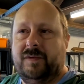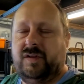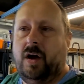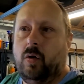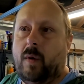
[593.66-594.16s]

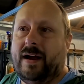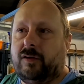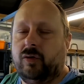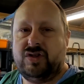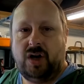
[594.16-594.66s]
Turtle
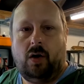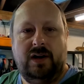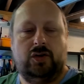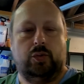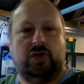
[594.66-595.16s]
Wax are
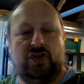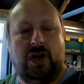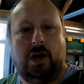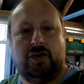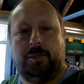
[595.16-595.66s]
entitled to
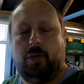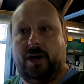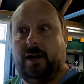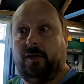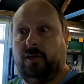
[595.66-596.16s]
charge the
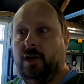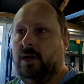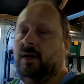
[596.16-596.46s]
products